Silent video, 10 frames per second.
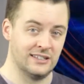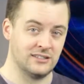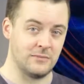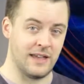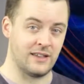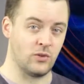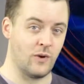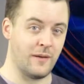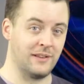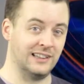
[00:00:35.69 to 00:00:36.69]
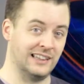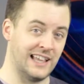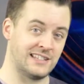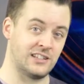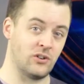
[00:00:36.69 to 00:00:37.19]
to make the web
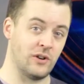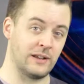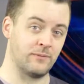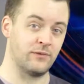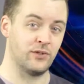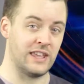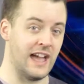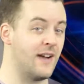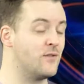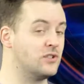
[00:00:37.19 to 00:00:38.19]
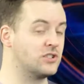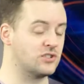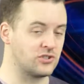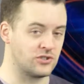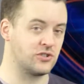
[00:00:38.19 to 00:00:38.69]
less annoying for the average
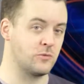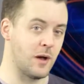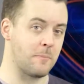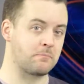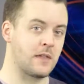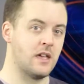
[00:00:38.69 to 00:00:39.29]
consumer.